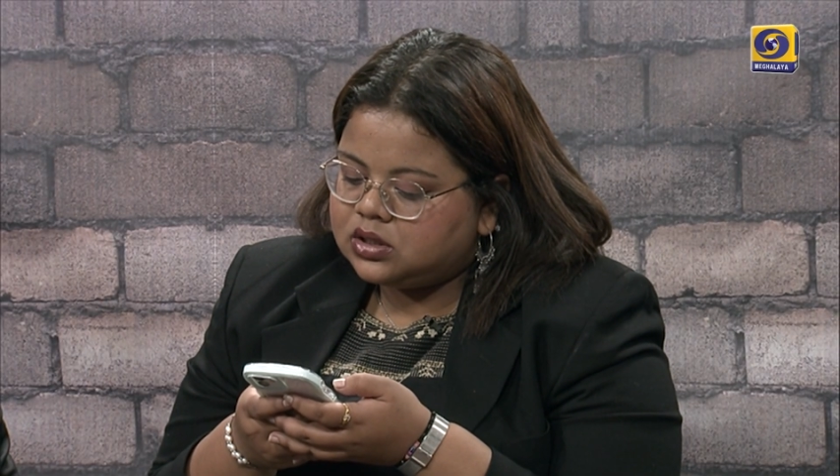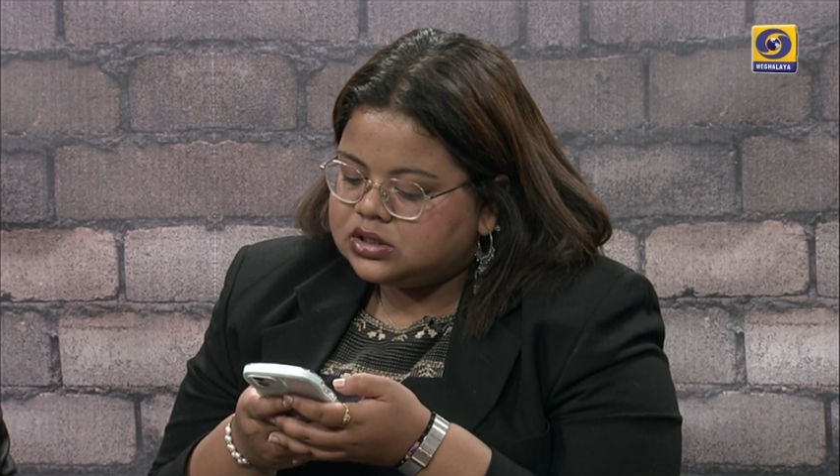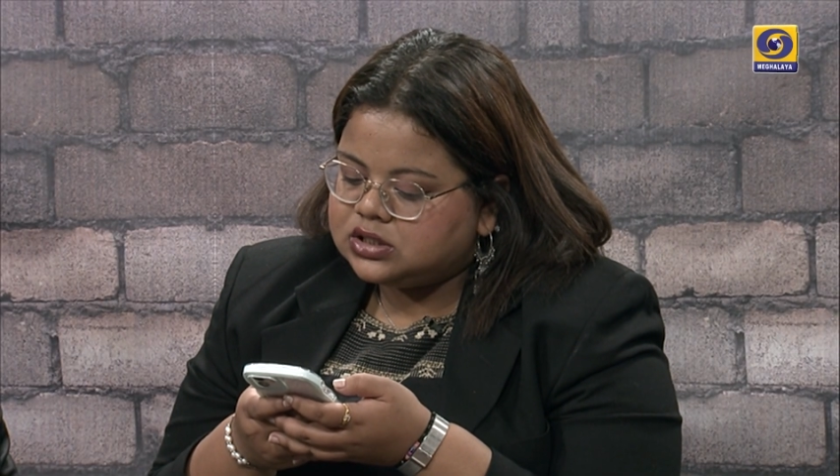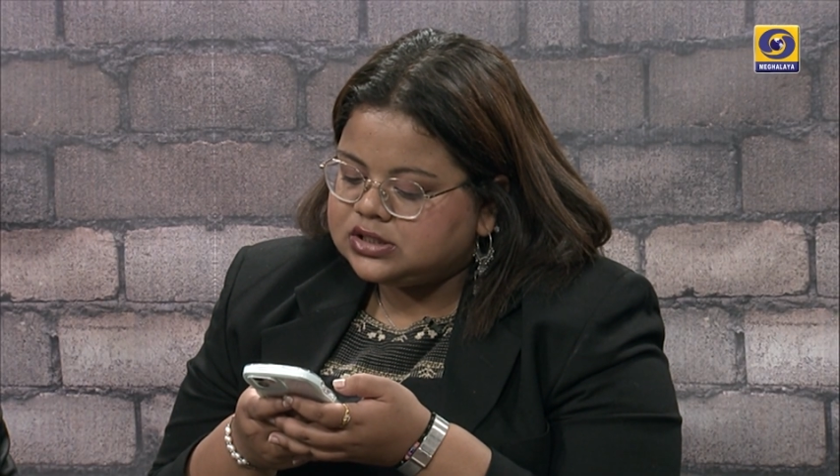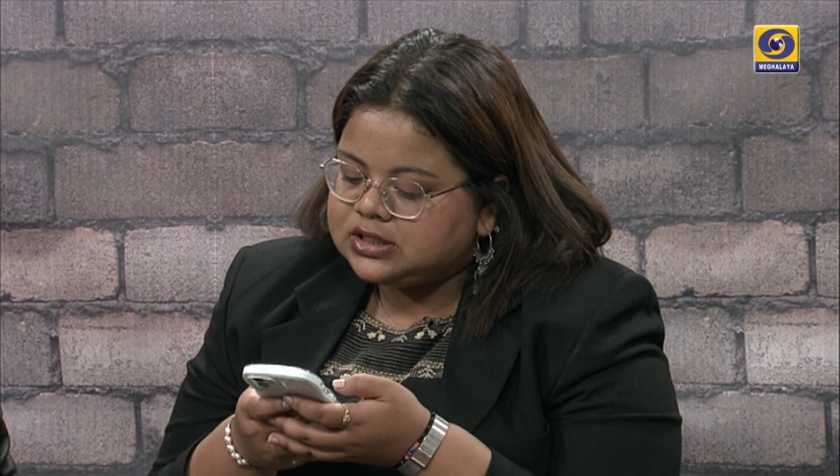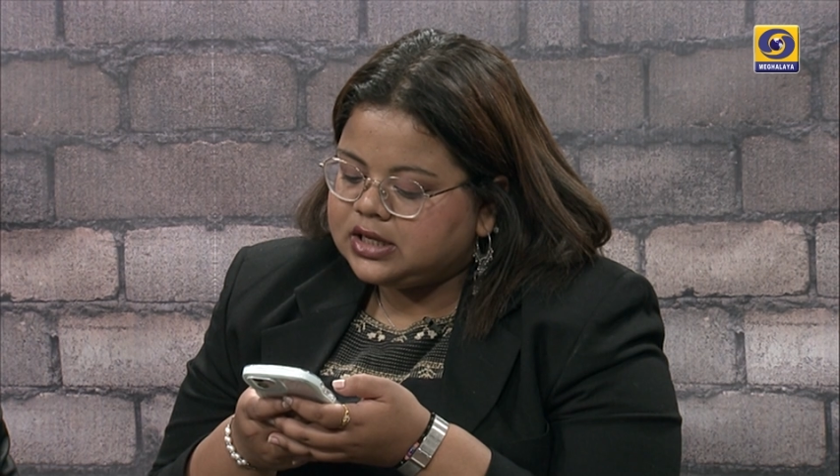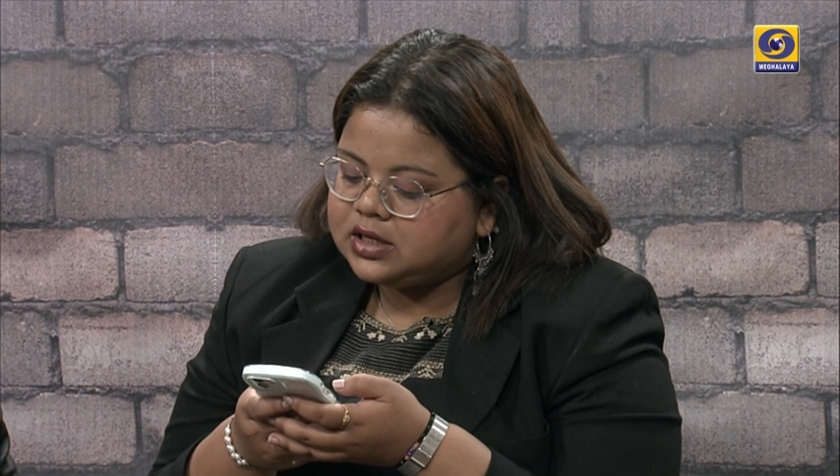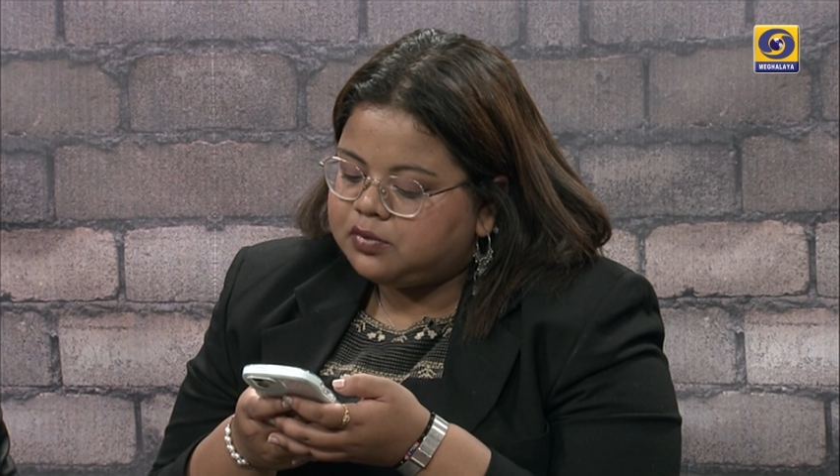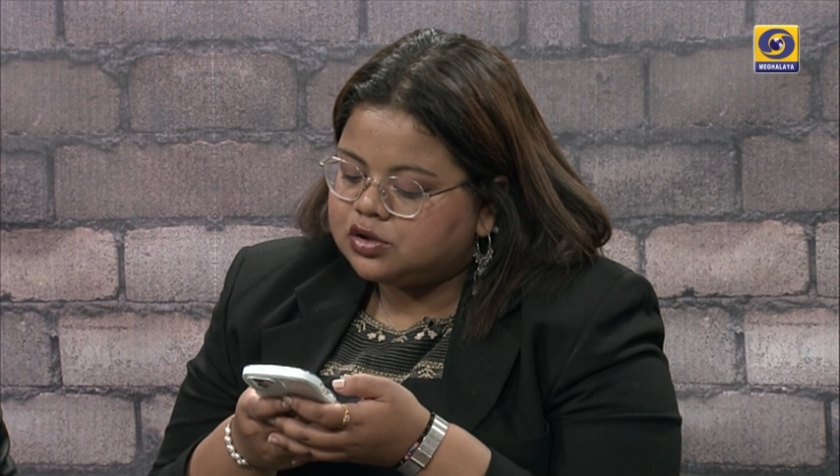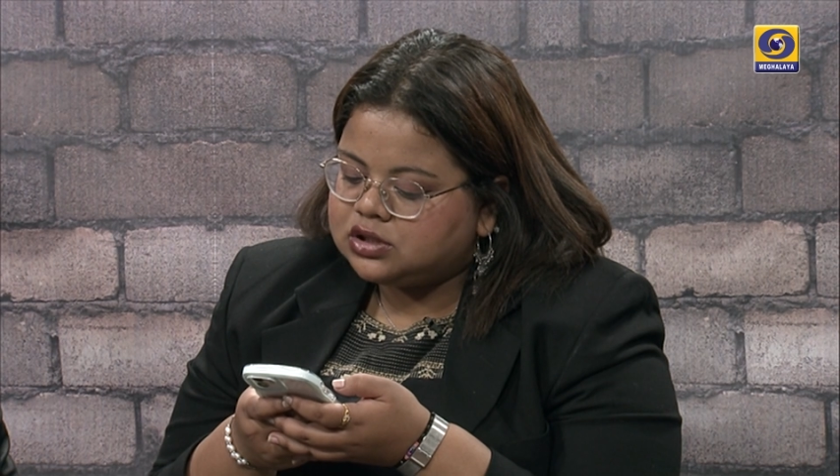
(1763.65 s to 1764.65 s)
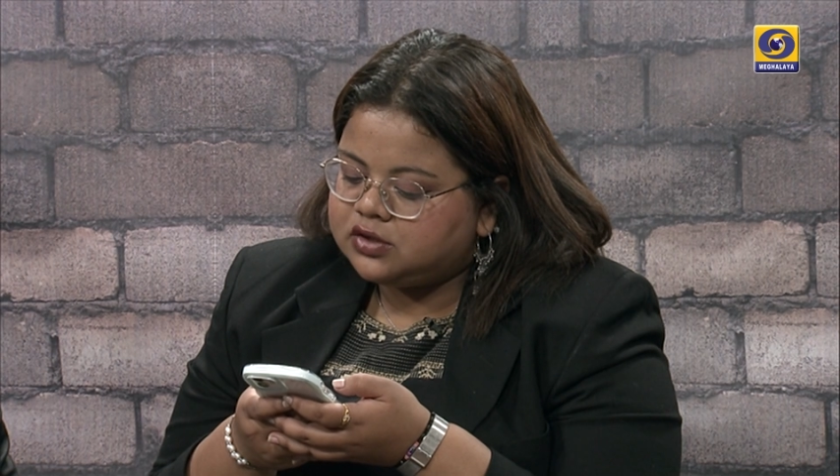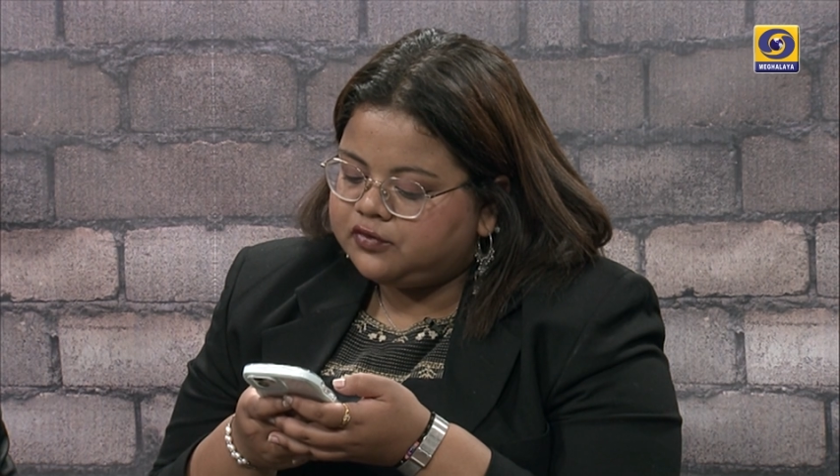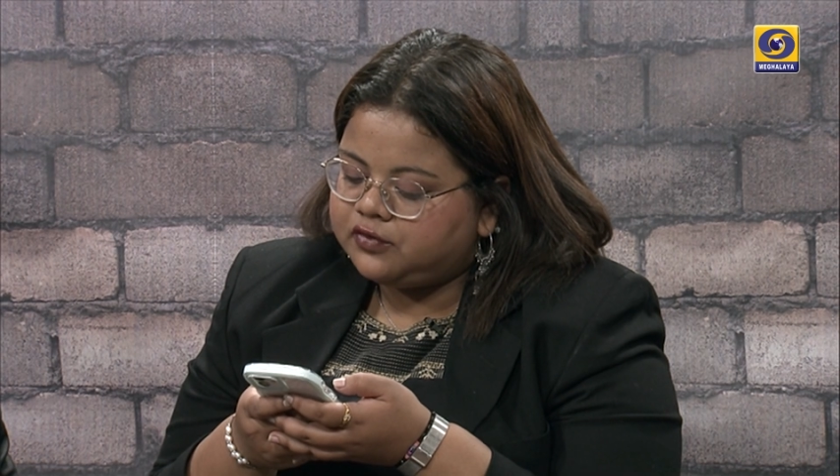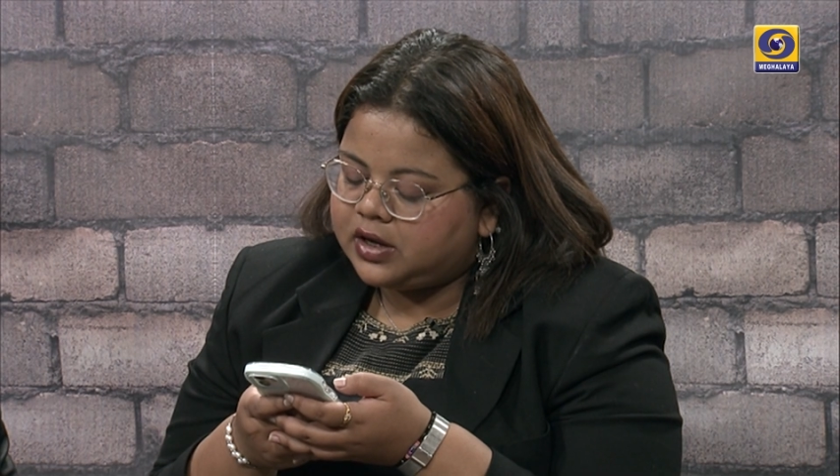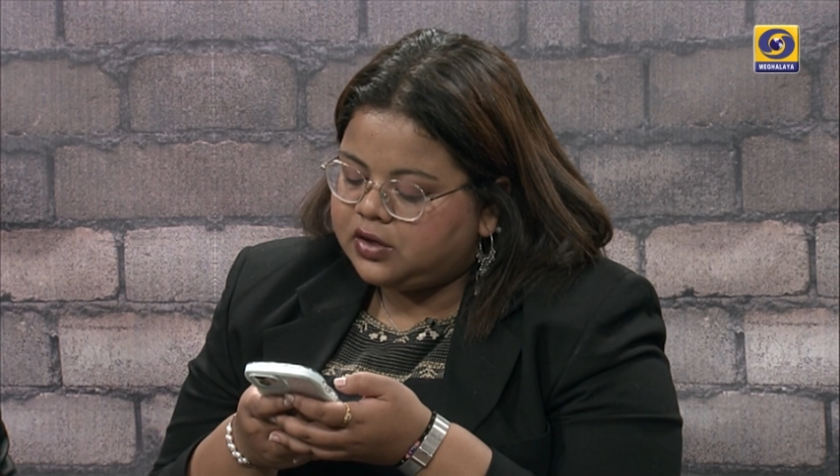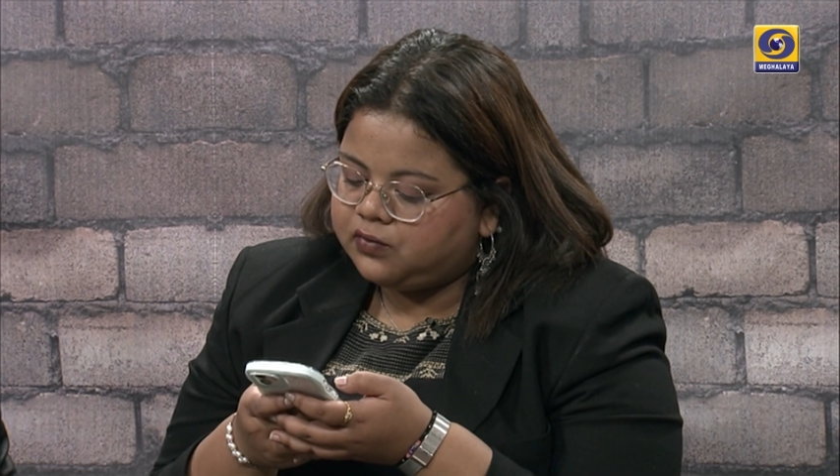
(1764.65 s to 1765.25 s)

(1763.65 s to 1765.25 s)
just like a bottle of fine